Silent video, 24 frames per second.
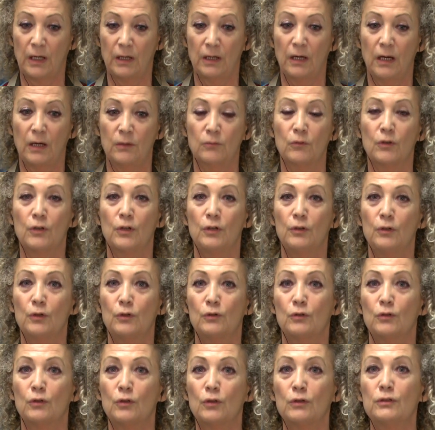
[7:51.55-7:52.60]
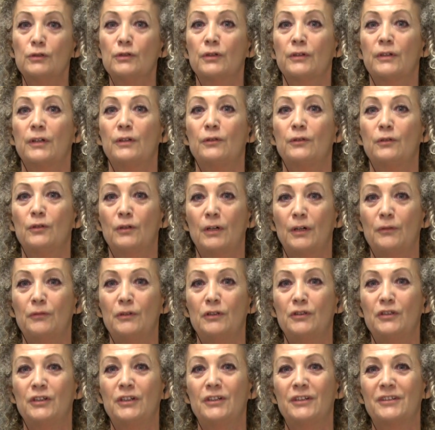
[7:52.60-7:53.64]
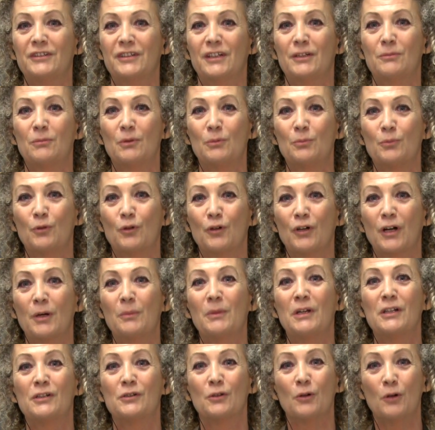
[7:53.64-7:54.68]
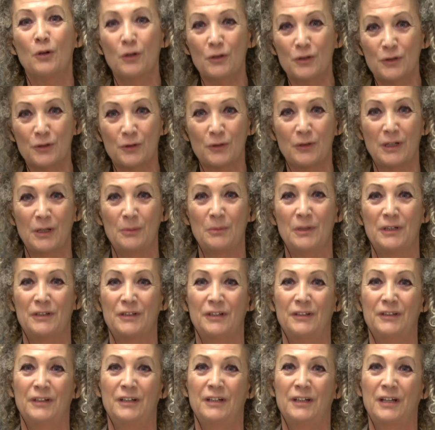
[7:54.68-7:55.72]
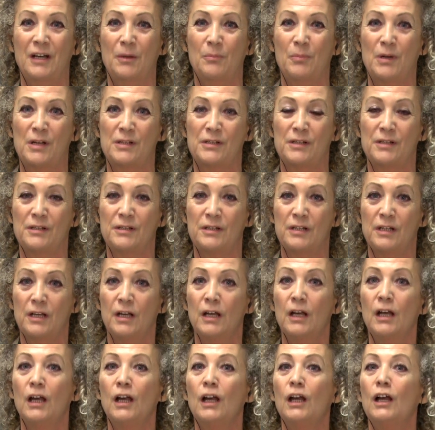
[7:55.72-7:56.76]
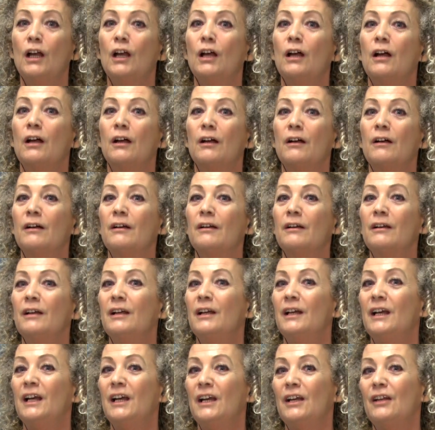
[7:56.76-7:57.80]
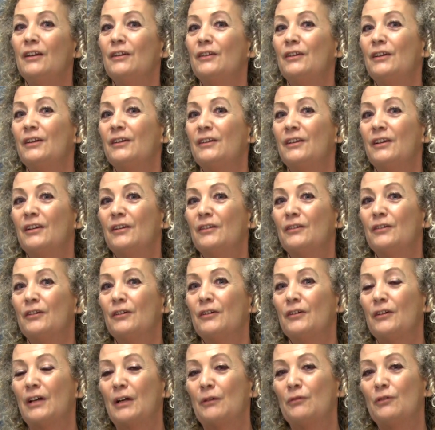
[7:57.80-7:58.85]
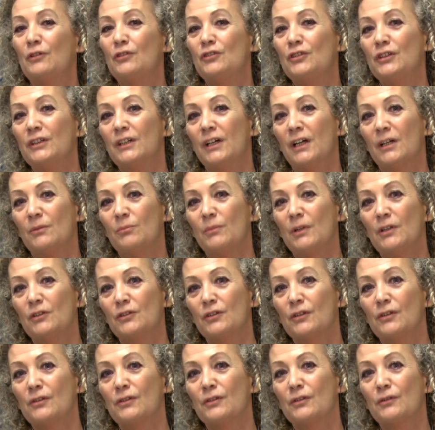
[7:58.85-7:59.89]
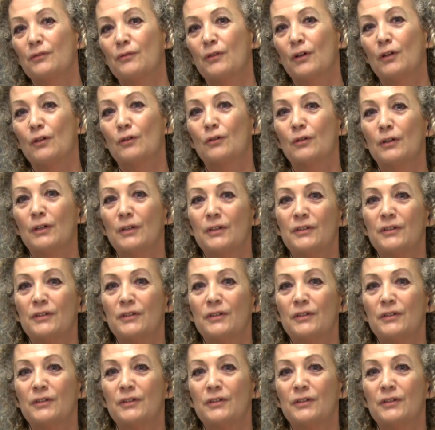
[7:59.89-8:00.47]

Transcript: I want to note also that the refugee resettlement program is also limited in capacity. The refugee admissions follow a